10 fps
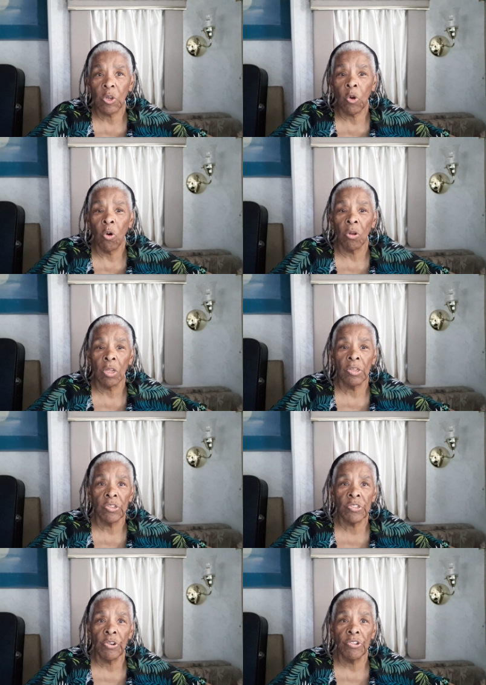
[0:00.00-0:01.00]
calling the
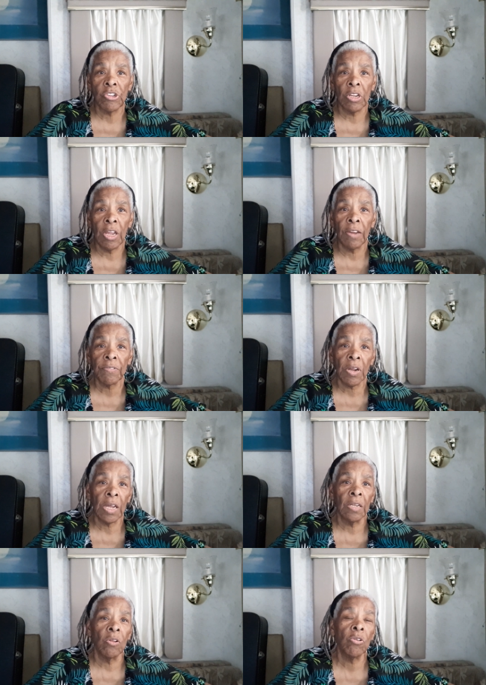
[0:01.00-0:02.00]
surgeon after I
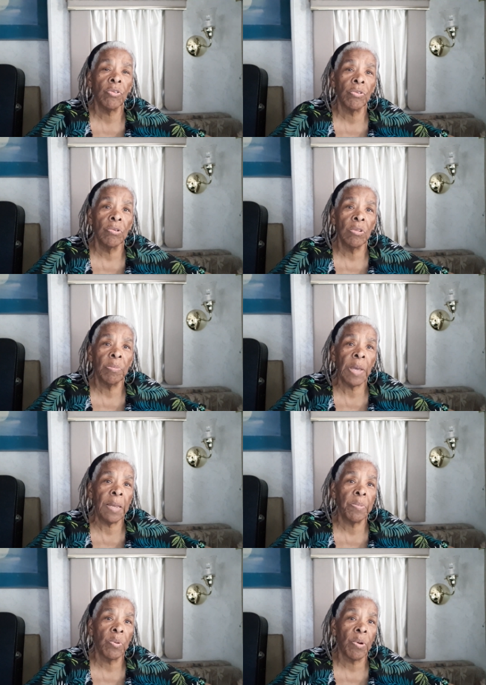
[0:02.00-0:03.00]
had looked through the
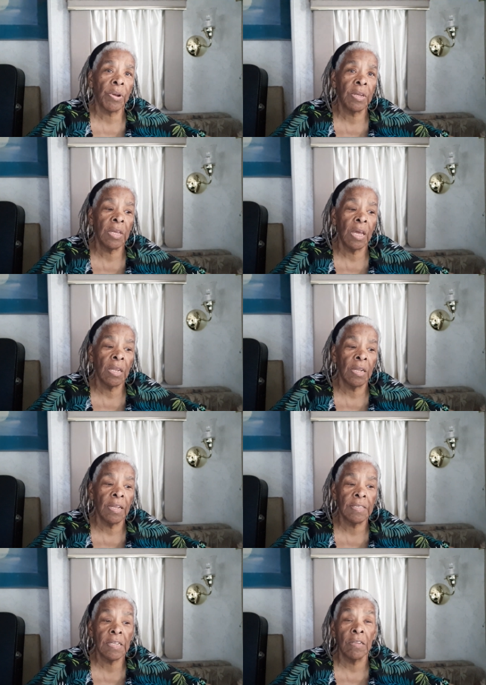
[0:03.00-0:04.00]
paperwork again, and
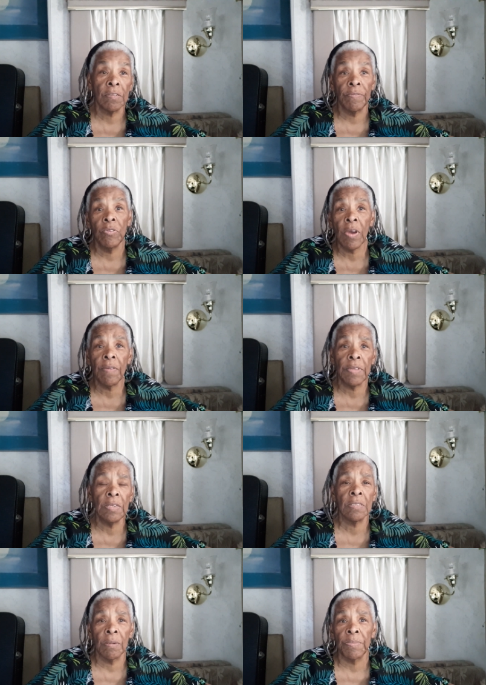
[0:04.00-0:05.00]
it says, if you have
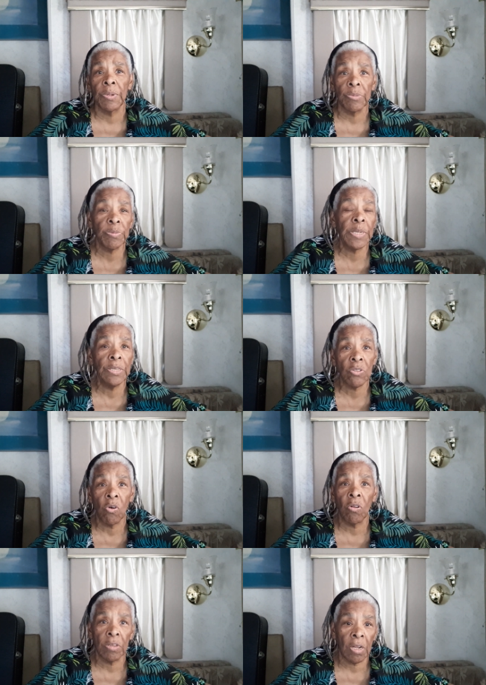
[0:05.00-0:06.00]
these symptoms, please
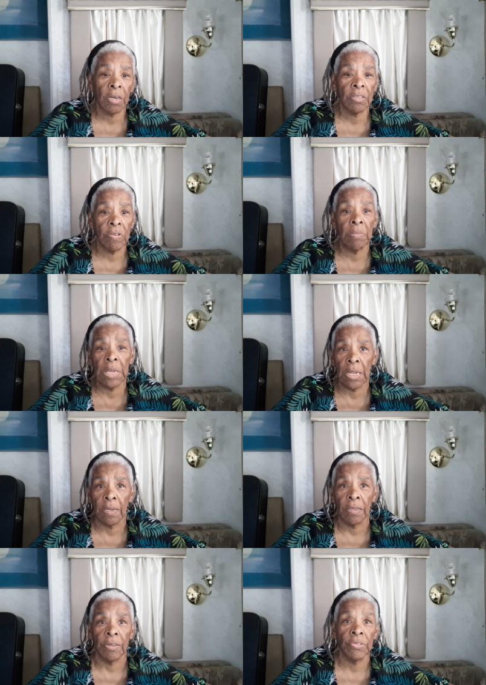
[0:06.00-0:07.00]
call the doctor
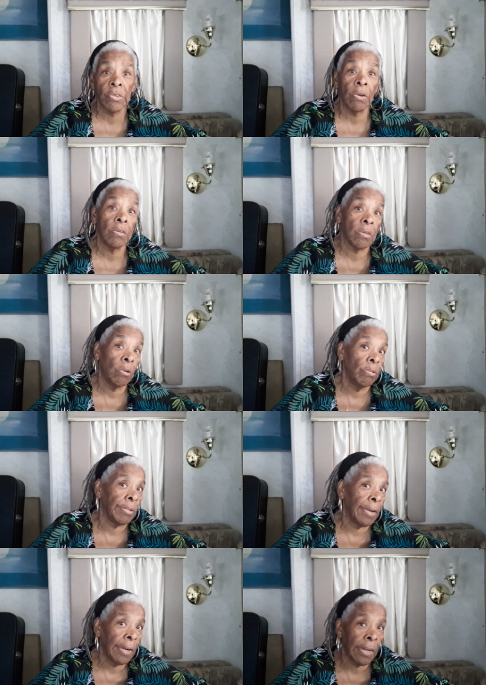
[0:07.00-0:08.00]
immediately. So I said, oh
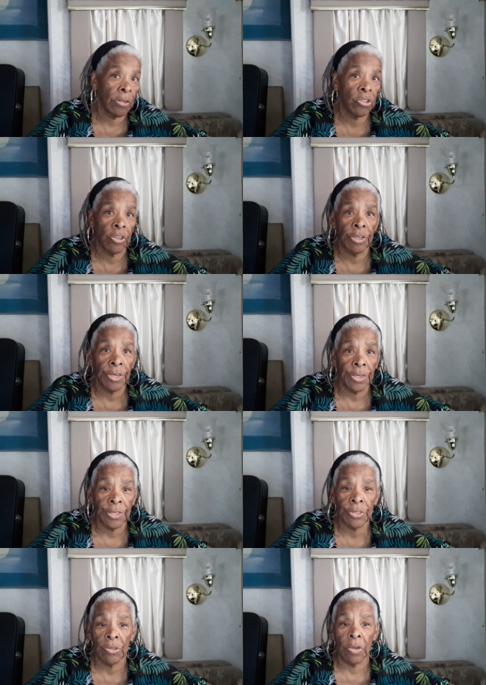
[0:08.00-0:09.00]
God, I should have done
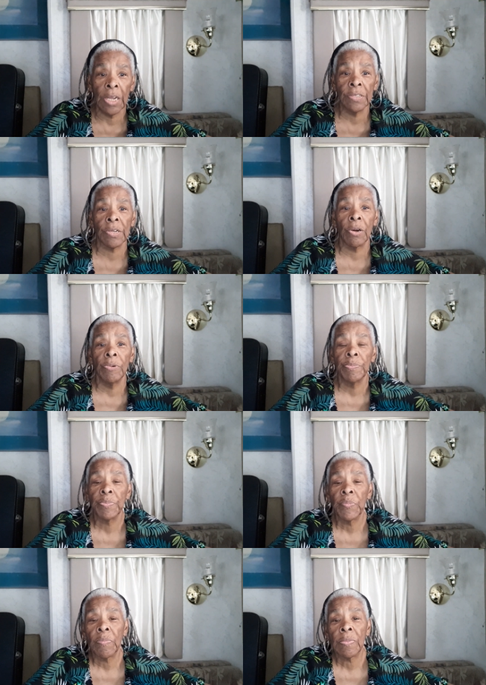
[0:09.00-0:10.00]
this 2 days ago.
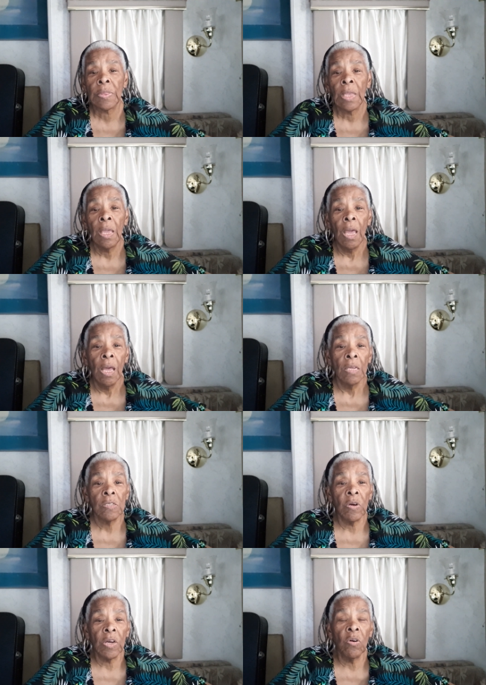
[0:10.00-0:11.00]

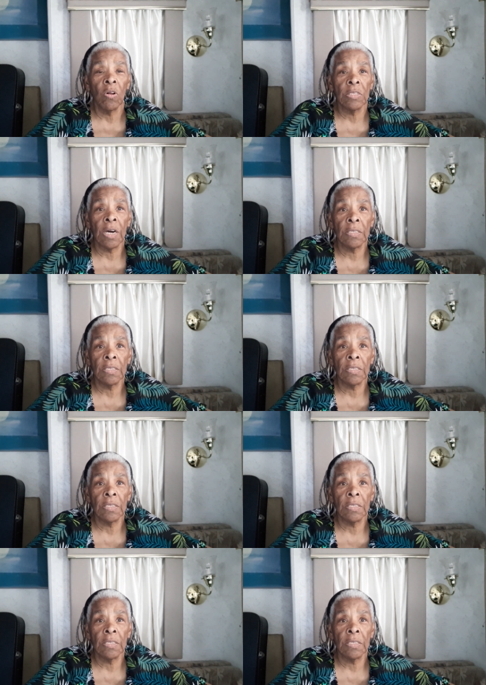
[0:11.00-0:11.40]
So I called